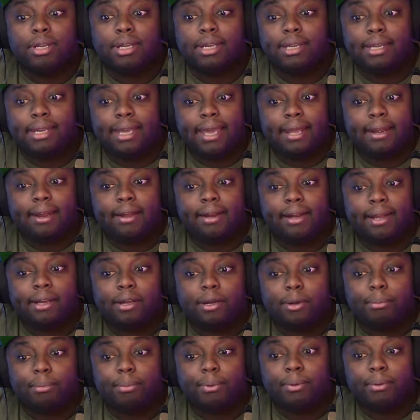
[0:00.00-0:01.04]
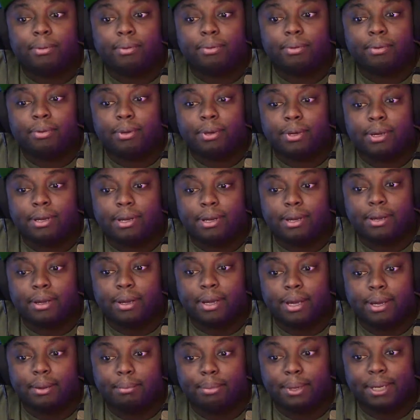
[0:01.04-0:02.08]
He cannot help
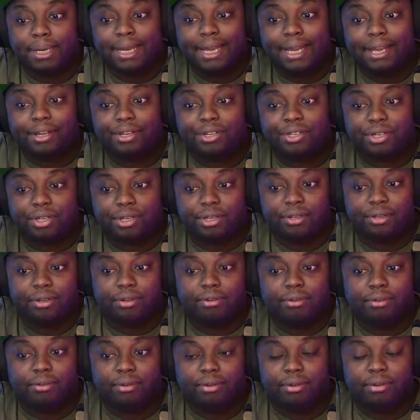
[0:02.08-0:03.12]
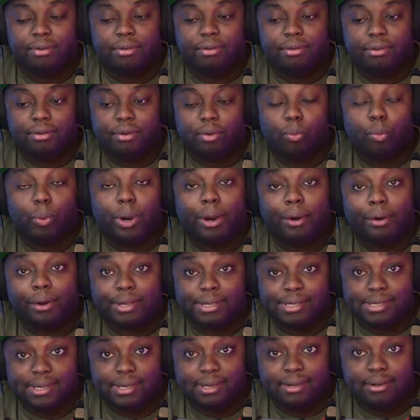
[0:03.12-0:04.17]
but itch it. Where
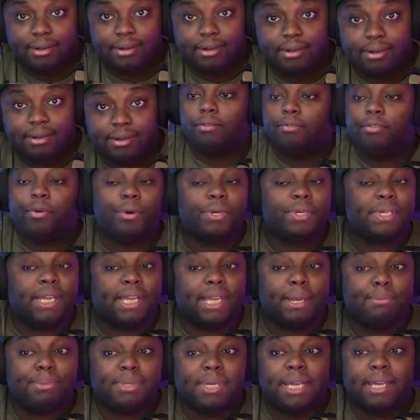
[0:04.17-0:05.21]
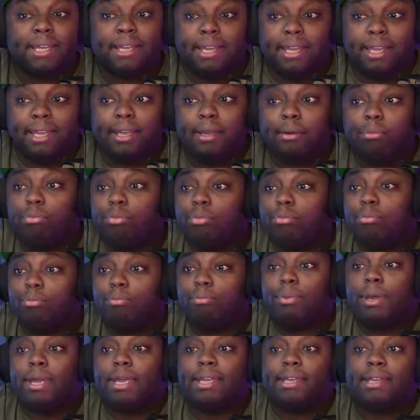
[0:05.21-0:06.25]
is he? Of course, he keeps saying he,
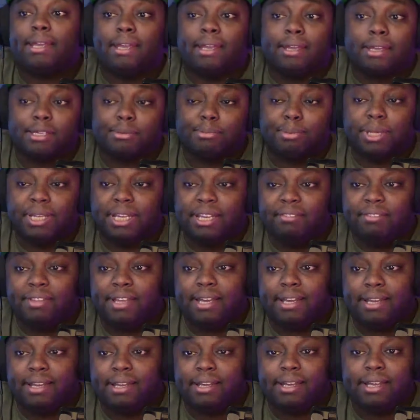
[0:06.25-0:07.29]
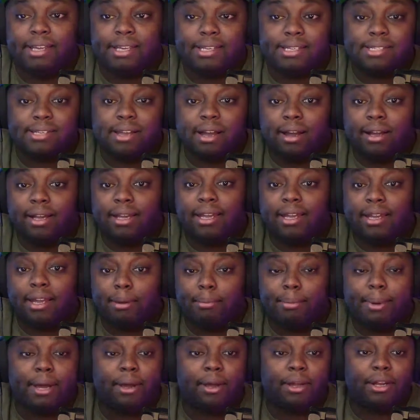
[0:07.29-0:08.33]
making us believe that he is talking
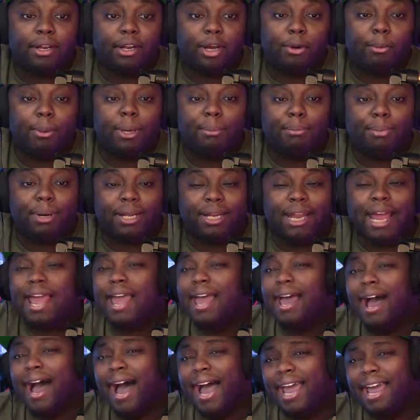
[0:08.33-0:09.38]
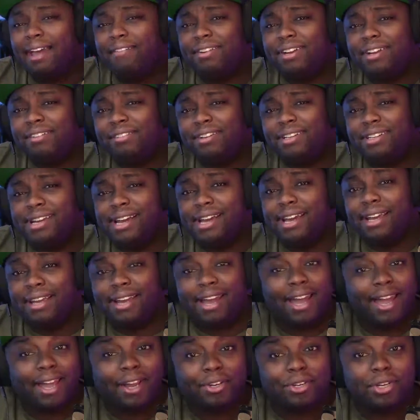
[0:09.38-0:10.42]
about Kenobi, but I have a different take.
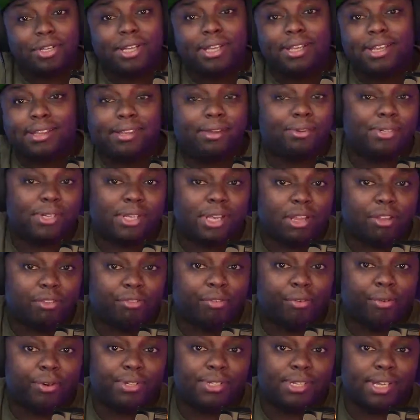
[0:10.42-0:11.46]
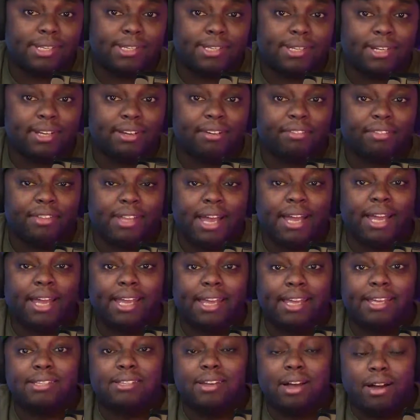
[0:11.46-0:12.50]
I actually think that there's another Force sensitive that
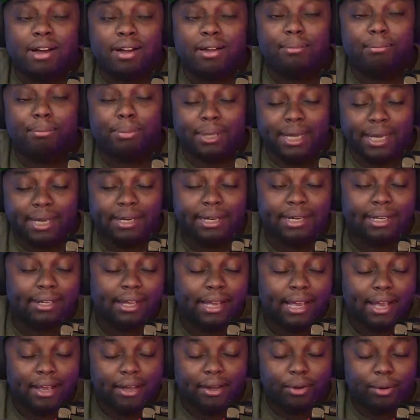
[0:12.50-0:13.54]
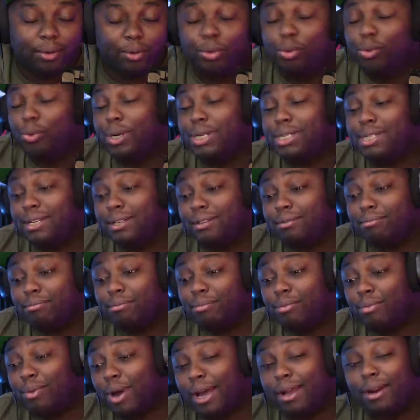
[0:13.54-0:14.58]
is on planet. Who is it?
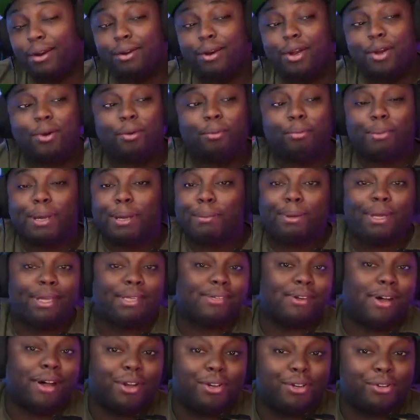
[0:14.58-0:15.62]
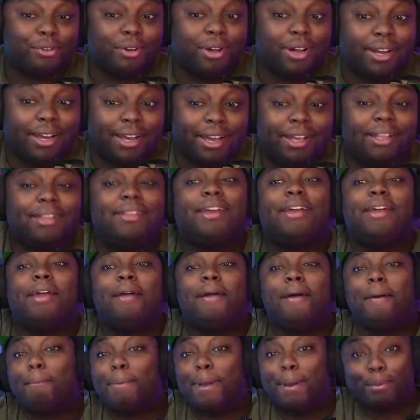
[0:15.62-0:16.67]
I don't know. Maybe it's Asherad Het.
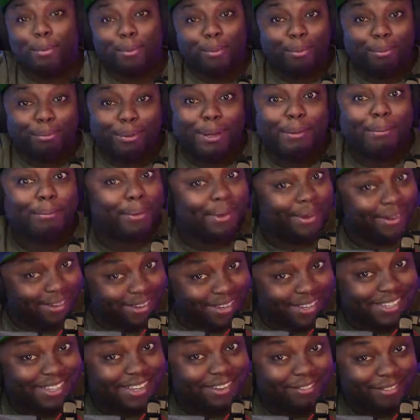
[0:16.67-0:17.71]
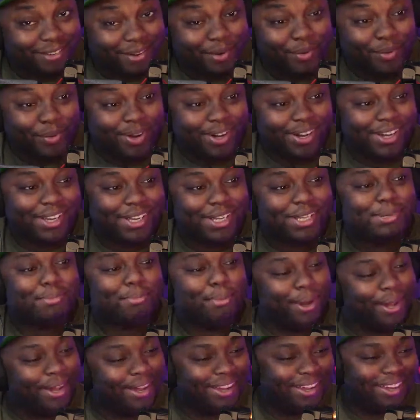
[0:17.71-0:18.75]
People would be pissed if it was,
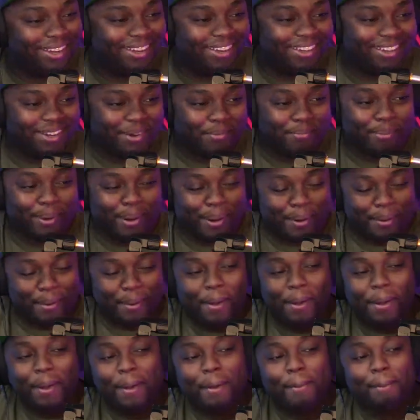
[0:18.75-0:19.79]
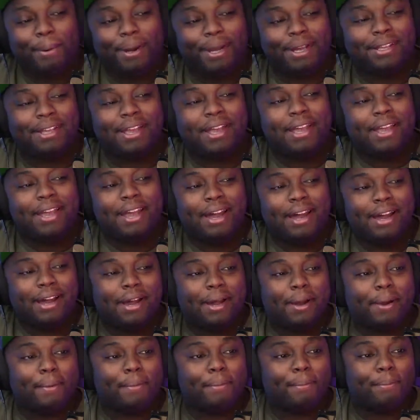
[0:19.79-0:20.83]
but
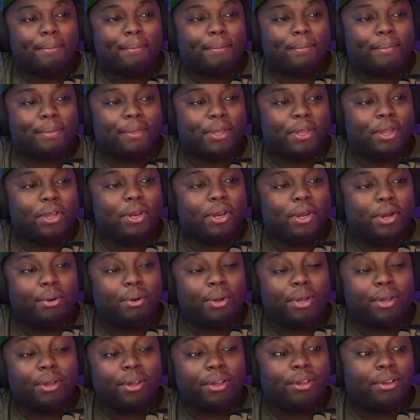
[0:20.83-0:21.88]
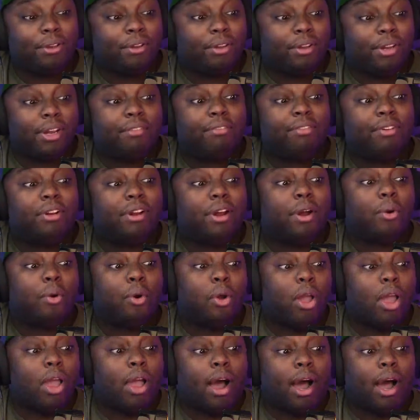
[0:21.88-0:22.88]
you know, you never know.